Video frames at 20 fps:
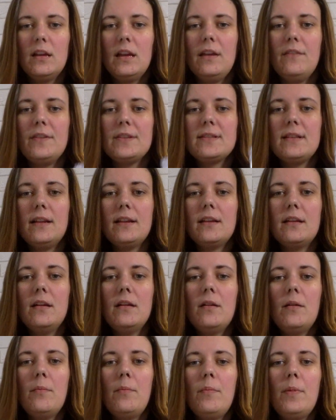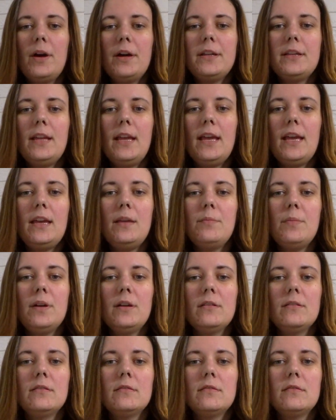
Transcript: like my name.